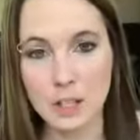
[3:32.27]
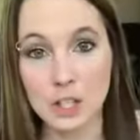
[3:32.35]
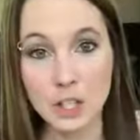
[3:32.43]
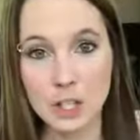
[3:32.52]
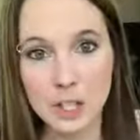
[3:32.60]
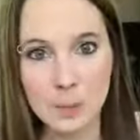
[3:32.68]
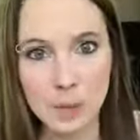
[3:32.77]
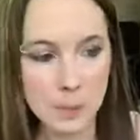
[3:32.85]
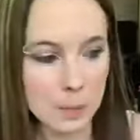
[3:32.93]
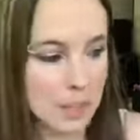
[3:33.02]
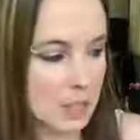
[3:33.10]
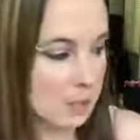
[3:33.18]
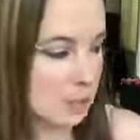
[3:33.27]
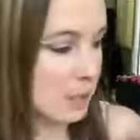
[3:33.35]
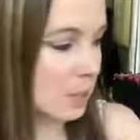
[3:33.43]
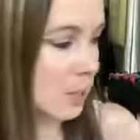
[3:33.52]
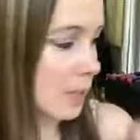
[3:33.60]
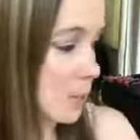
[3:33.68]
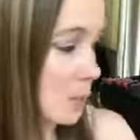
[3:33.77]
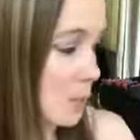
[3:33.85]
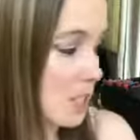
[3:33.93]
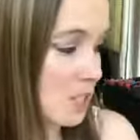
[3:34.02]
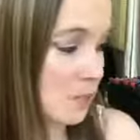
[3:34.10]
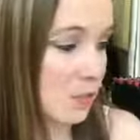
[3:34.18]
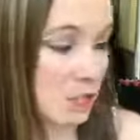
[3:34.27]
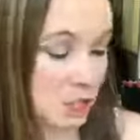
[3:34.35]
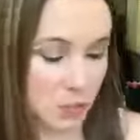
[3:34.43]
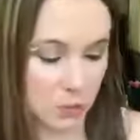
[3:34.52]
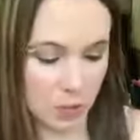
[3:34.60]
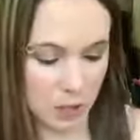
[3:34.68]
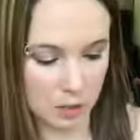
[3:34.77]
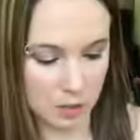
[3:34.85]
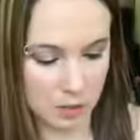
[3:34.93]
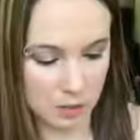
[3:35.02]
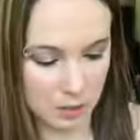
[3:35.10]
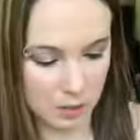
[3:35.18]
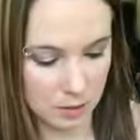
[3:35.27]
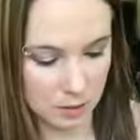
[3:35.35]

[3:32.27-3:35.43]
shake them up really, really good, especially if it's a new color,